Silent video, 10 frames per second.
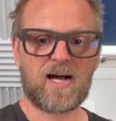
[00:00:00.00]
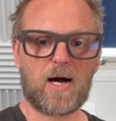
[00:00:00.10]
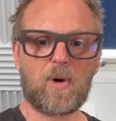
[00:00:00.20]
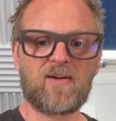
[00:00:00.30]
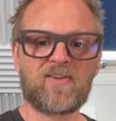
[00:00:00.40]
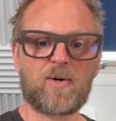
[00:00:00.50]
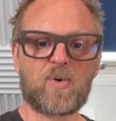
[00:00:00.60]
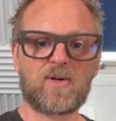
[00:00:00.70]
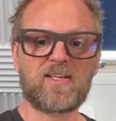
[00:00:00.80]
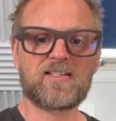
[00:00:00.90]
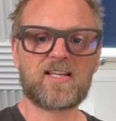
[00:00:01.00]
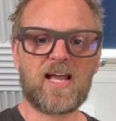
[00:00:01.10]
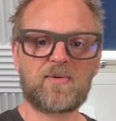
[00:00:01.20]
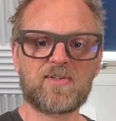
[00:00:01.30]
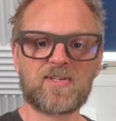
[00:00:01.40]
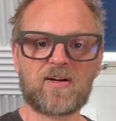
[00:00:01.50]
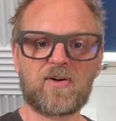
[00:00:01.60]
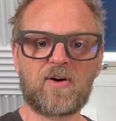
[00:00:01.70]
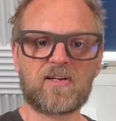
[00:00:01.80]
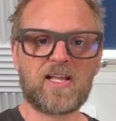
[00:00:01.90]
however I want. These cameras are
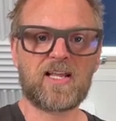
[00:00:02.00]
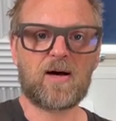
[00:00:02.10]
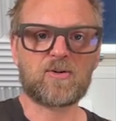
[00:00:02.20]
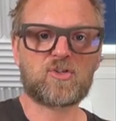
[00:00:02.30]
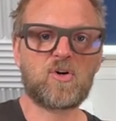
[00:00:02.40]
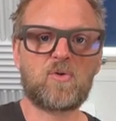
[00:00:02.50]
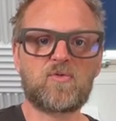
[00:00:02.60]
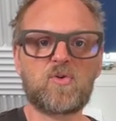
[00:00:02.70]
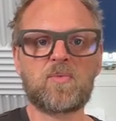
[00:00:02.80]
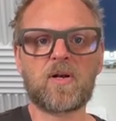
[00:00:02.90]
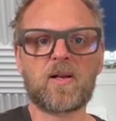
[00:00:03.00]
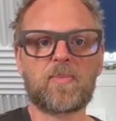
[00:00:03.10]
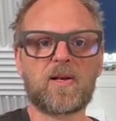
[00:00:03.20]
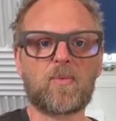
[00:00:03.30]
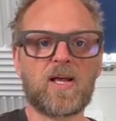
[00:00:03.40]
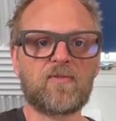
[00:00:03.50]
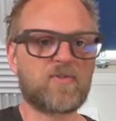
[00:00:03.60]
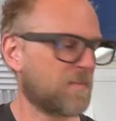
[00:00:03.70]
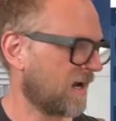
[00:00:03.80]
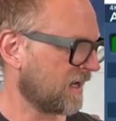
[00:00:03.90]
currently in our showroom, a little bit away
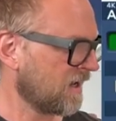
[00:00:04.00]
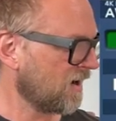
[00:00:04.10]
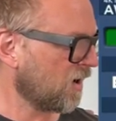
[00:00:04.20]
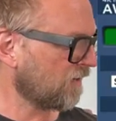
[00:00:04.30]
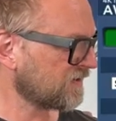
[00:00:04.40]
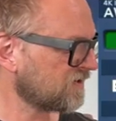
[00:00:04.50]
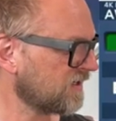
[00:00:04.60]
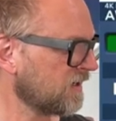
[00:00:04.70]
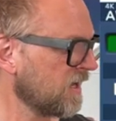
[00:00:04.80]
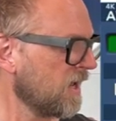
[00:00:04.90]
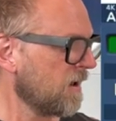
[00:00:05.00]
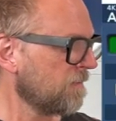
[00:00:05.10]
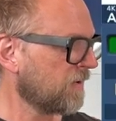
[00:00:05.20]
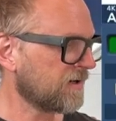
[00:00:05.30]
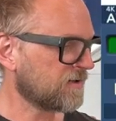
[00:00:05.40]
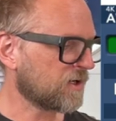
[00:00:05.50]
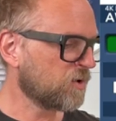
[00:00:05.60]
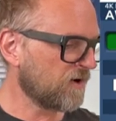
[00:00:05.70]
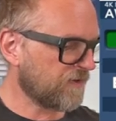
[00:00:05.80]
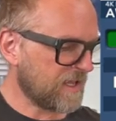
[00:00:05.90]
from my office here. But the
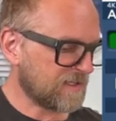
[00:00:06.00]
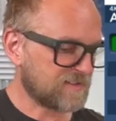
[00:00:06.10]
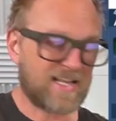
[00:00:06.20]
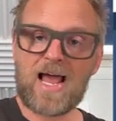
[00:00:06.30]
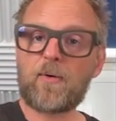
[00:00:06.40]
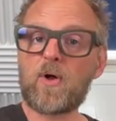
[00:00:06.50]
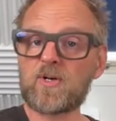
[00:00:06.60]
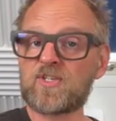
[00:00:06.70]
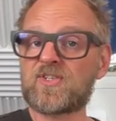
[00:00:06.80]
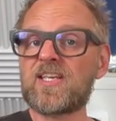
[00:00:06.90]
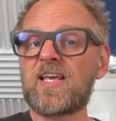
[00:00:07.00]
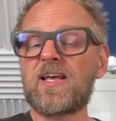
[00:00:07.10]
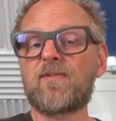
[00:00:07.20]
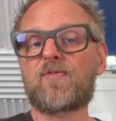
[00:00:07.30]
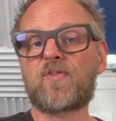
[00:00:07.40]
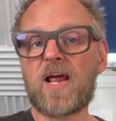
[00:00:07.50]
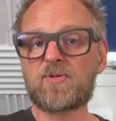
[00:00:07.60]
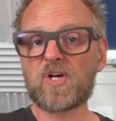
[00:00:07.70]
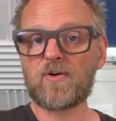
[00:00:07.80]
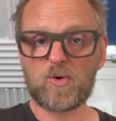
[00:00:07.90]
cool thing is, and now notice the Frame
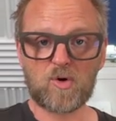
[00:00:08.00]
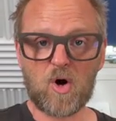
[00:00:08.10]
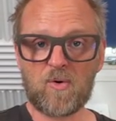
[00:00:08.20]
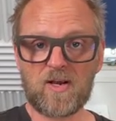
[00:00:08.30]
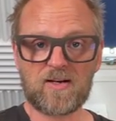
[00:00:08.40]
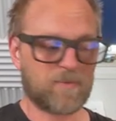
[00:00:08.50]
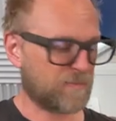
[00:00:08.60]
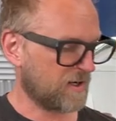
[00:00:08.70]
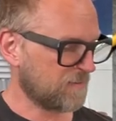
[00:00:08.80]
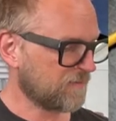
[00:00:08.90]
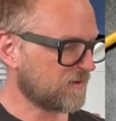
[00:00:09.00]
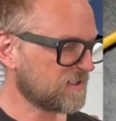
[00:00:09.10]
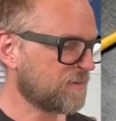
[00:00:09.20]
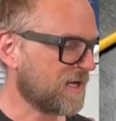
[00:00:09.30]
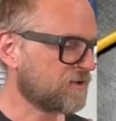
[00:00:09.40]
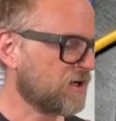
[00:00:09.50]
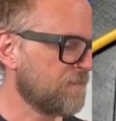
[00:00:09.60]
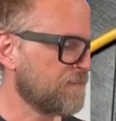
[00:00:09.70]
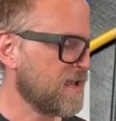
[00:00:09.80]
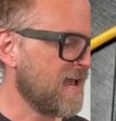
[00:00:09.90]
Shot Uno in the bottom of this
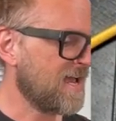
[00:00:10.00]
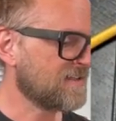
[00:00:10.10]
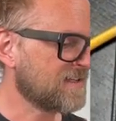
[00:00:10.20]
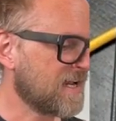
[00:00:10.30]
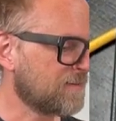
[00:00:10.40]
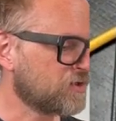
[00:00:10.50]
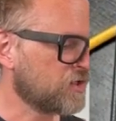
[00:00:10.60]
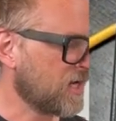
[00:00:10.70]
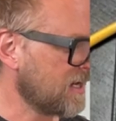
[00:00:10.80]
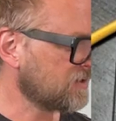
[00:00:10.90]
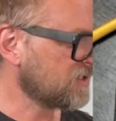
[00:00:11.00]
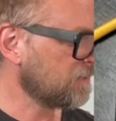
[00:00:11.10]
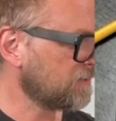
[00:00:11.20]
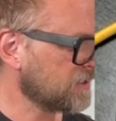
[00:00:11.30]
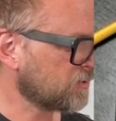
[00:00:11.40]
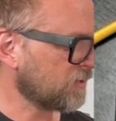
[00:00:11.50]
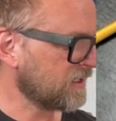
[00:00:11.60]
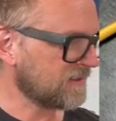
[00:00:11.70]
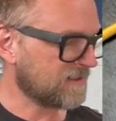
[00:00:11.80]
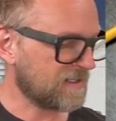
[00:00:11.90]
picture, as I am changing
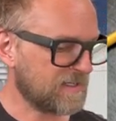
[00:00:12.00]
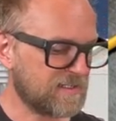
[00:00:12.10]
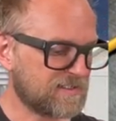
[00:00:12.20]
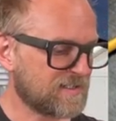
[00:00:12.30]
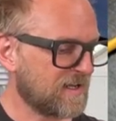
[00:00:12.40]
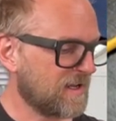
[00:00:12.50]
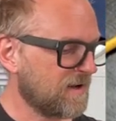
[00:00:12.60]
between these,